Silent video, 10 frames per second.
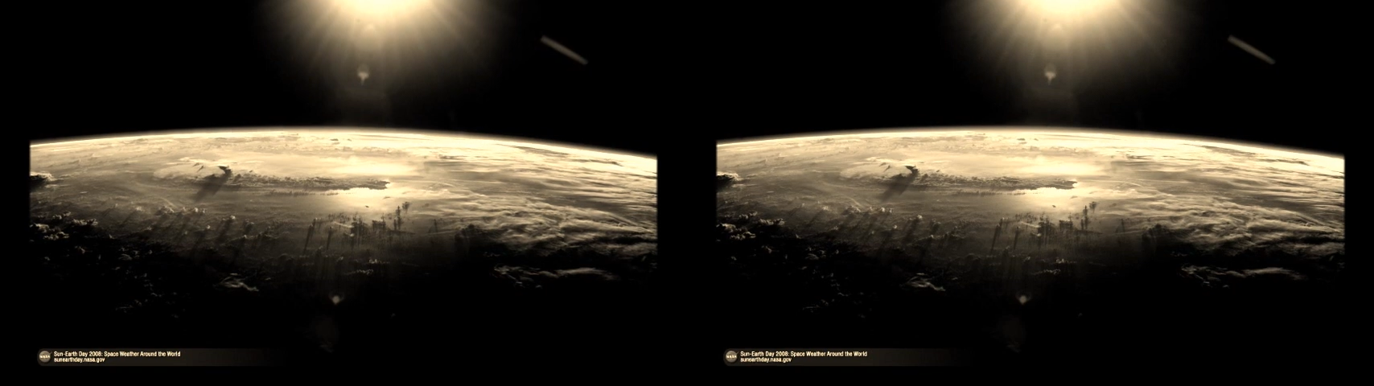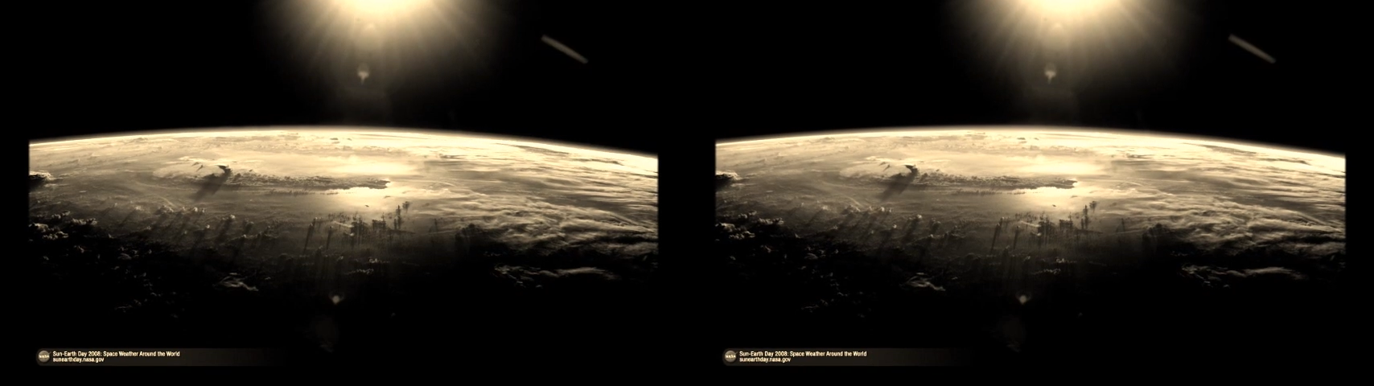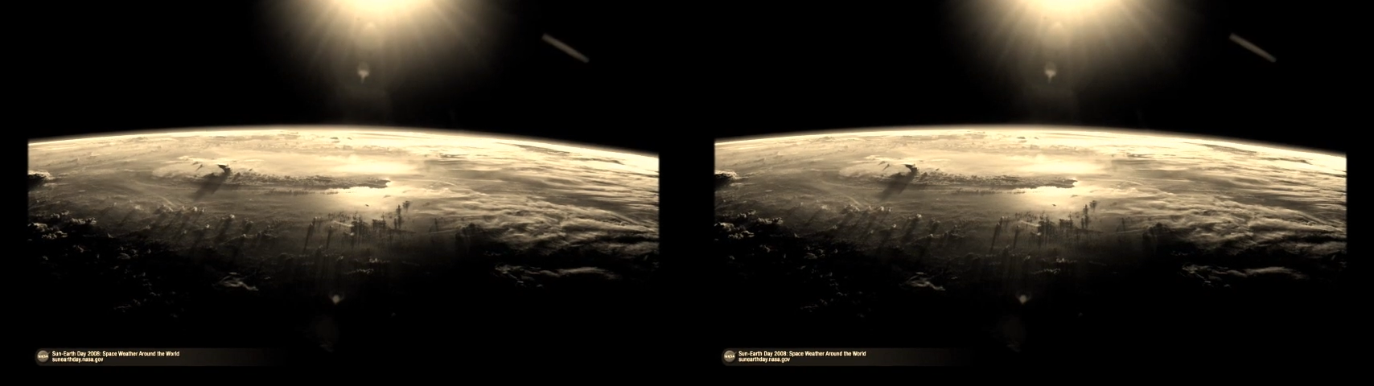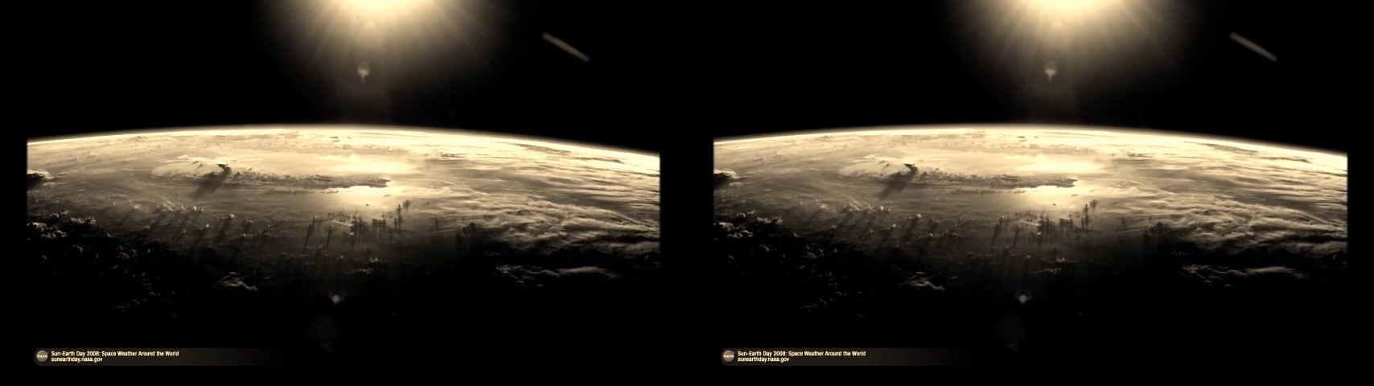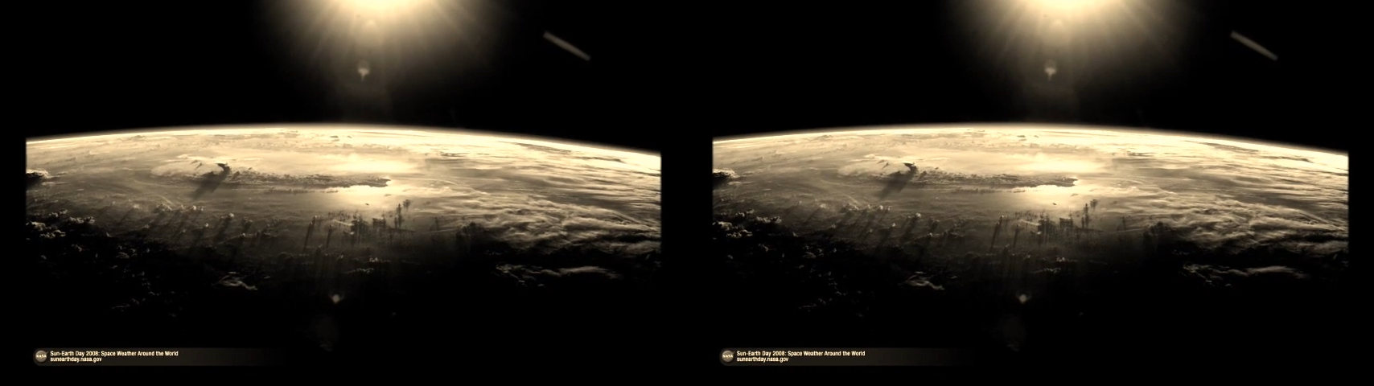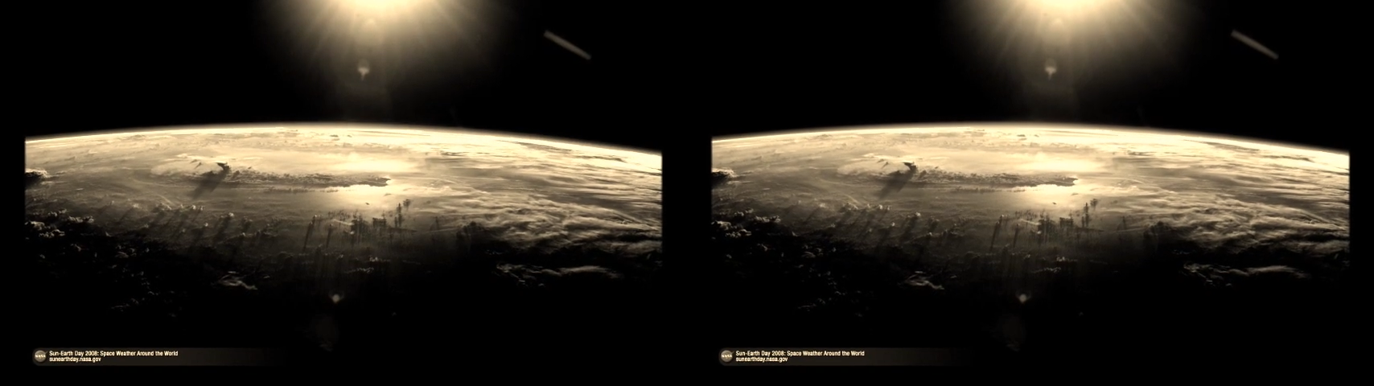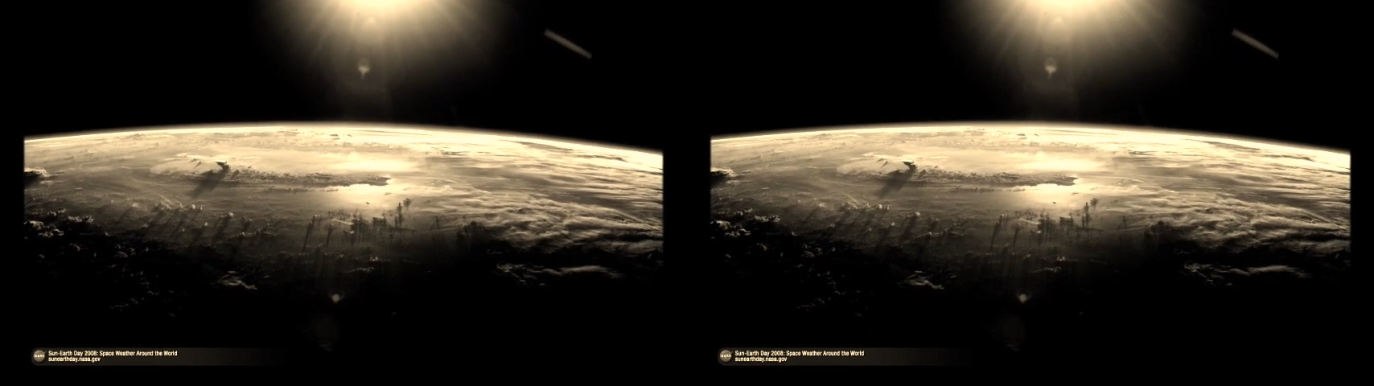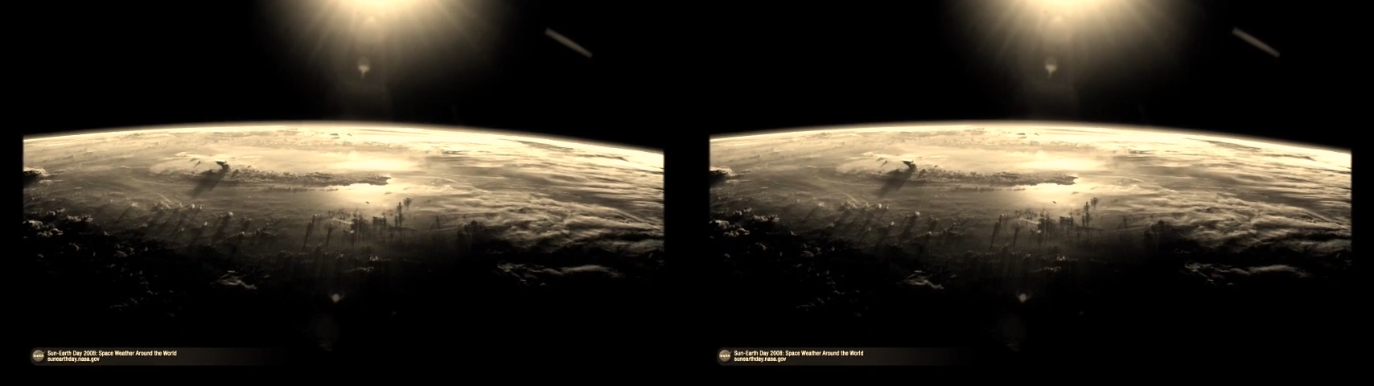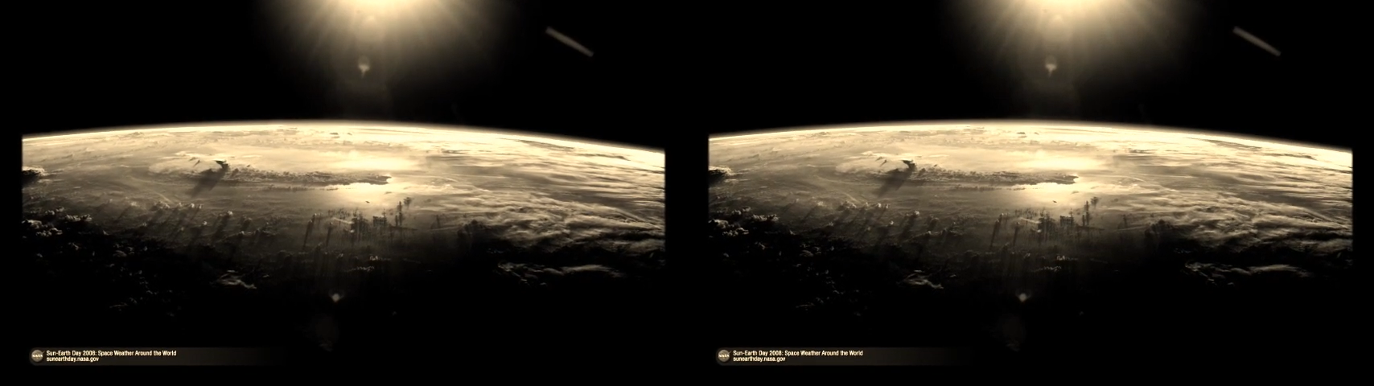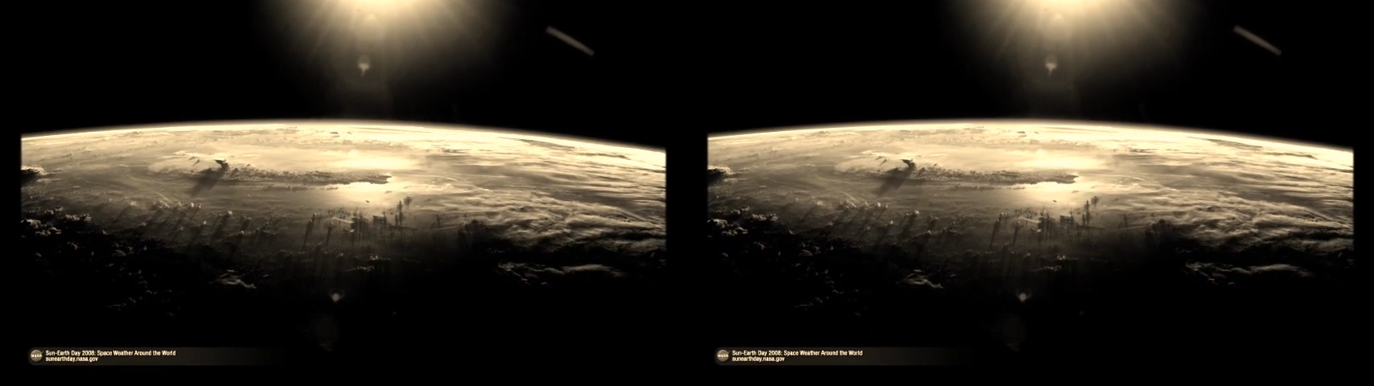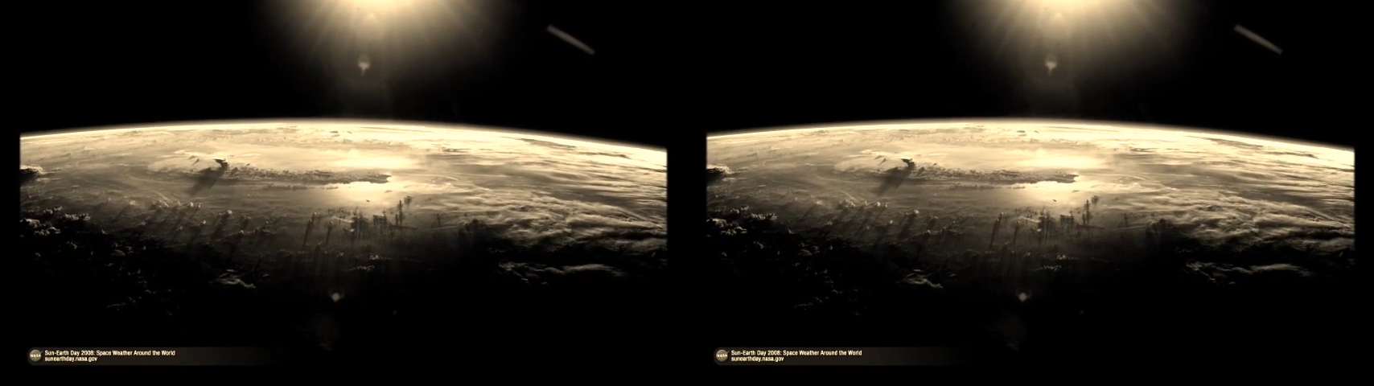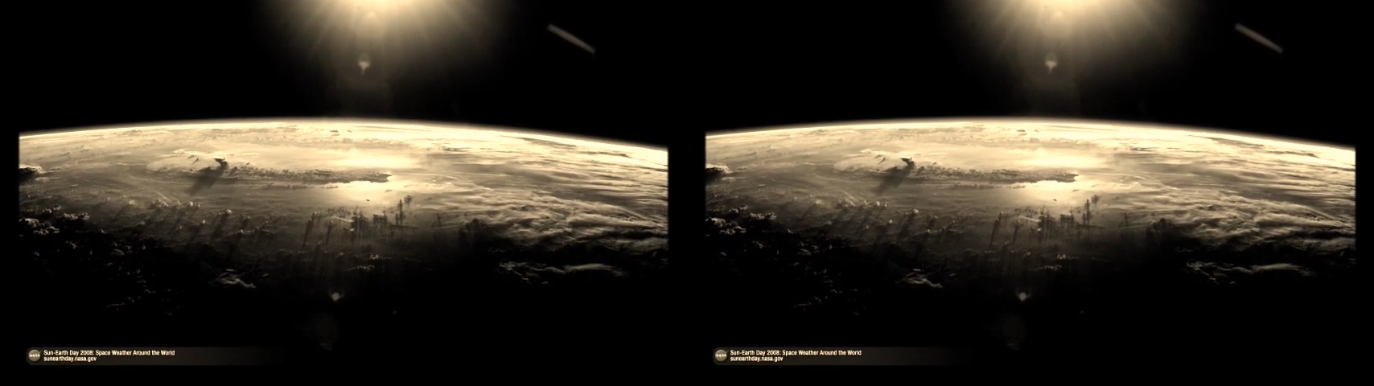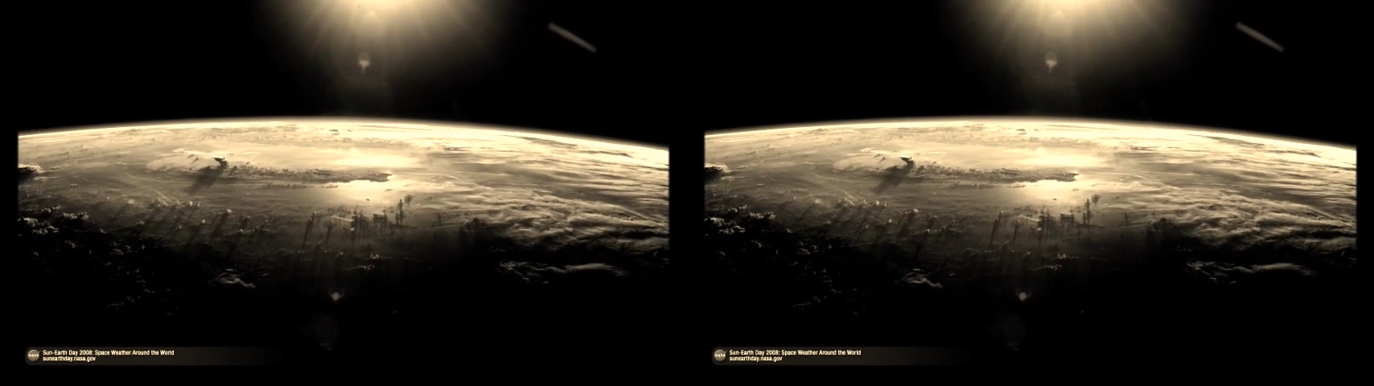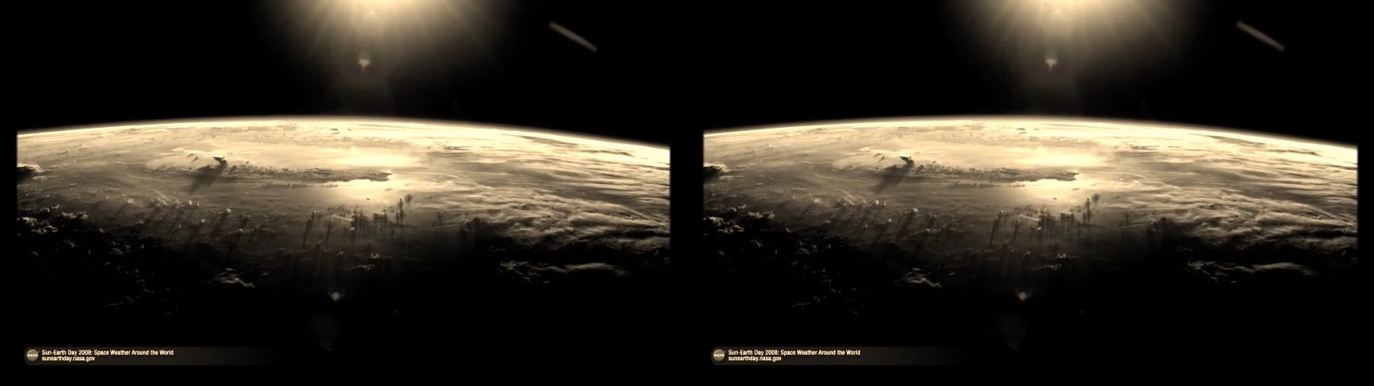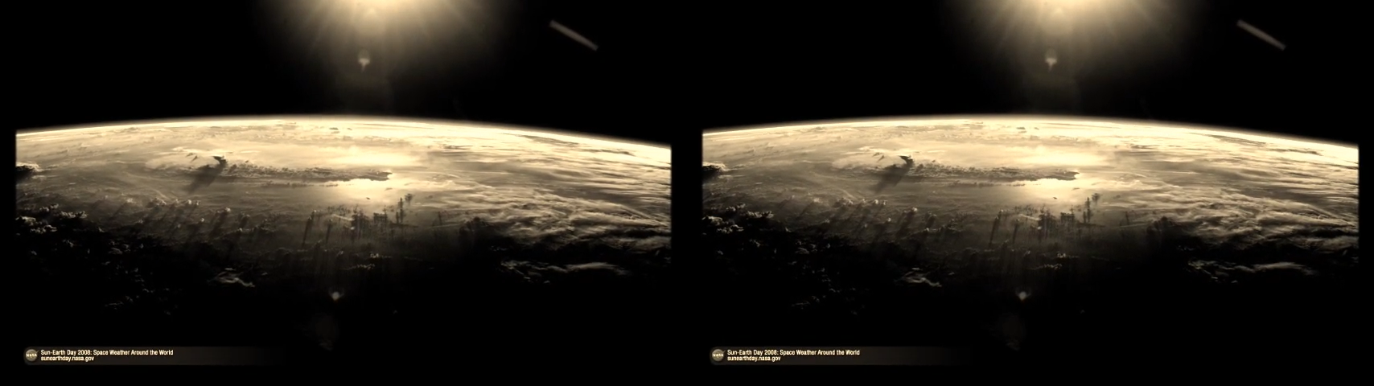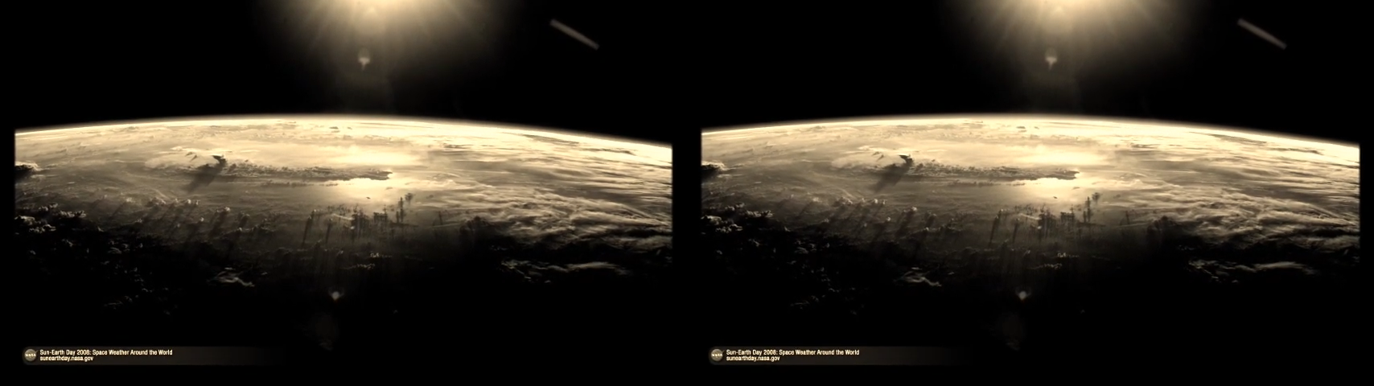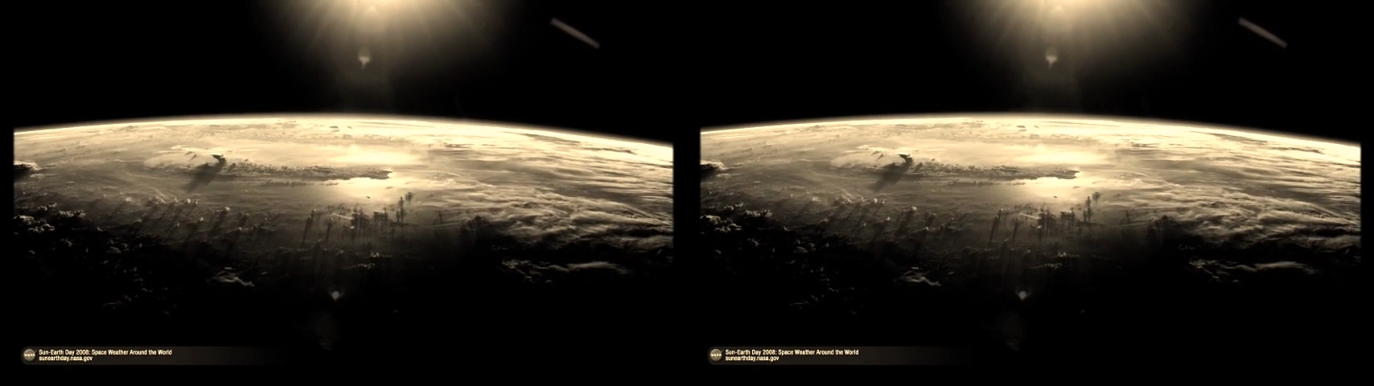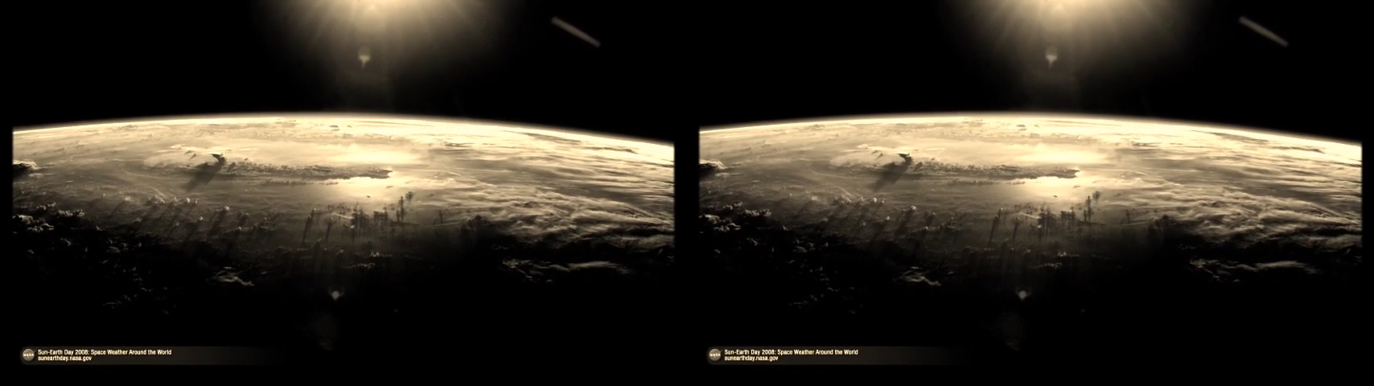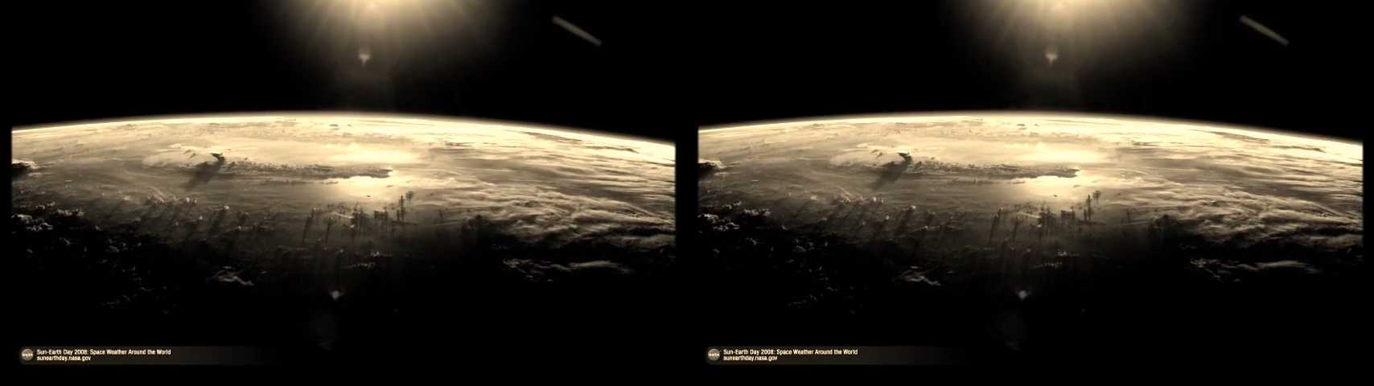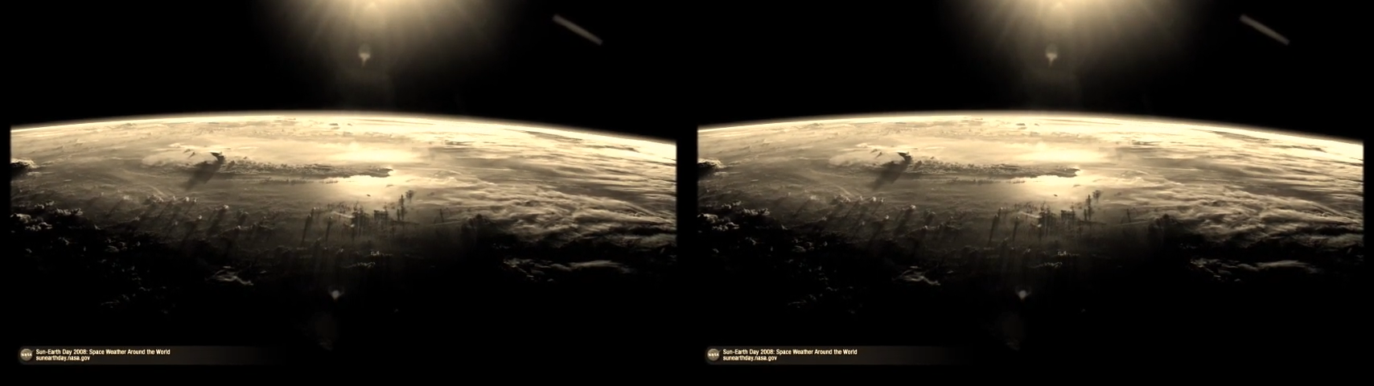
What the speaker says: No face is visible, so there are no lips to read.